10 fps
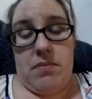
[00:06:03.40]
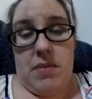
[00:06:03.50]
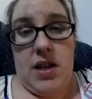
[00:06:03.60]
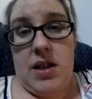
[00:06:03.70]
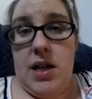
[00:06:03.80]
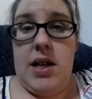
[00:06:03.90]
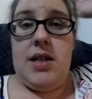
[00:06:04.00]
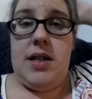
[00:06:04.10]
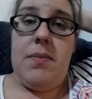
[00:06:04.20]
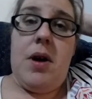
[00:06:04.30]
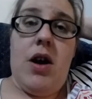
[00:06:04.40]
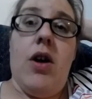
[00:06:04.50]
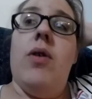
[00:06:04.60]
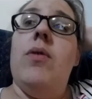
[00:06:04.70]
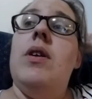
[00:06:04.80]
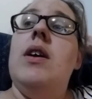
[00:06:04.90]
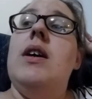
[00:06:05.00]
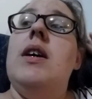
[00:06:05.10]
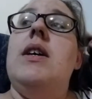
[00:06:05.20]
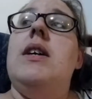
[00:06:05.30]
my cleaning tomorrow.
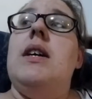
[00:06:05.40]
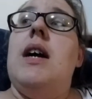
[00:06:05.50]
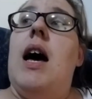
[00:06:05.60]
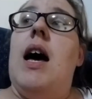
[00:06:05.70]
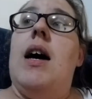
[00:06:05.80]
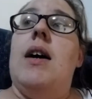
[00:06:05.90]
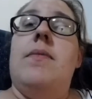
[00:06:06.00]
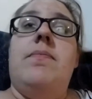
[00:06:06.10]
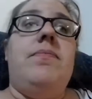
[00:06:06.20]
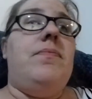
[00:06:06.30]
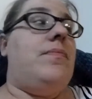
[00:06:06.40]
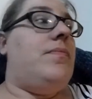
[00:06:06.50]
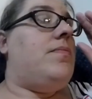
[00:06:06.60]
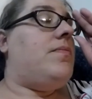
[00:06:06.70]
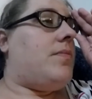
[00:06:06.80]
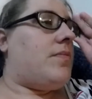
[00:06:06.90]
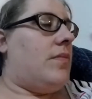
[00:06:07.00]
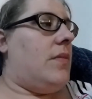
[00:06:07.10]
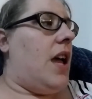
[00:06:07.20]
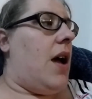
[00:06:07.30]
I'll
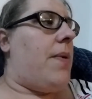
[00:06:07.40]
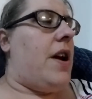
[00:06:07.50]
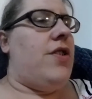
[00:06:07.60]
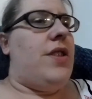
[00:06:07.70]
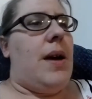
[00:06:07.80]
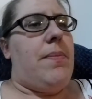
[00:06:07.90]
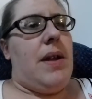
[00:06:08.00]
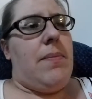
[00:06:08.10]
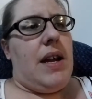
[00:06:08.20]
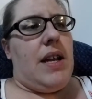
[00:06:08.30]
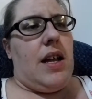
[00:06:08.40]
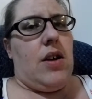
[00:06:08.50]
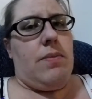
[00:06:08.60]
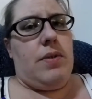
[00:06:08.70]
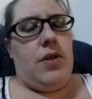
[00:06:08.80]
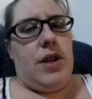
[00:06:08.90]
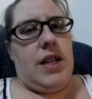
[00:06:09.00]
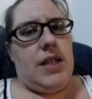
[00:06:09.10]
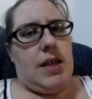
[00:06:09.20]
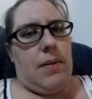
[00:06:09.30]
probably do that, but I might not upload
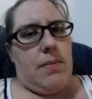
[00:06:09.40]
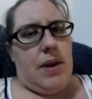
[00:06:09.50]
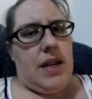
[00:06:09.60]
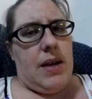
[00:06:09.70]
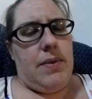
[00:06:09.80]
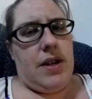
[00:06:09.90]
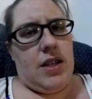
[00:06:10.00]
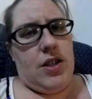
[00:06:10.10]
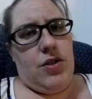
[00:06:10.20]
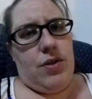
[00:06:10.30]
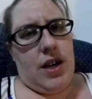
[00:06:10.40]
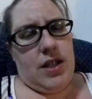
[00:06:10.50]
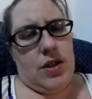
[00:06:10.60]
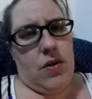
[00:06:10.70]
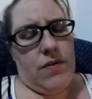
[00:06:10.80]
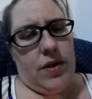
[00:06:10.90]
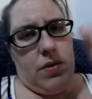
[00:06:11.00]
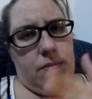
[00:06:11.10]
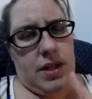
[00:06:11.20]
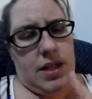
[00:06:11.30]
it until Monday because you guys hopefully
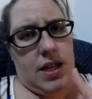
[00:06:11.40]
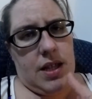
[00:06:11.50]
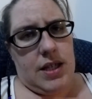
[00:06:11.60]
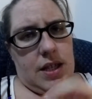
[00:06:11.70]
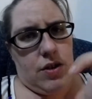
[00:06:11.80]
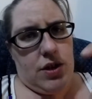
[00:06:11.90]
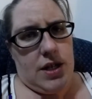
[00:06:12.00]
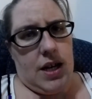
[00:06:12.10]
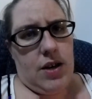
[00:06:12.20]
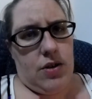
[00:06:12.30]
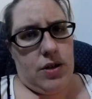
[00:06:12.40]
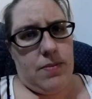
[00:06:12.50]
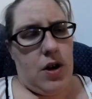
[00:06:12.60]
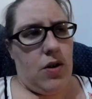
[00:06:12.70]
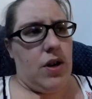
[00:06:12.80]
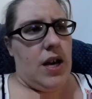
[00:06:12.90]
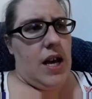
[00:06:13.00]
will be seeing this either tonight or tomorrow.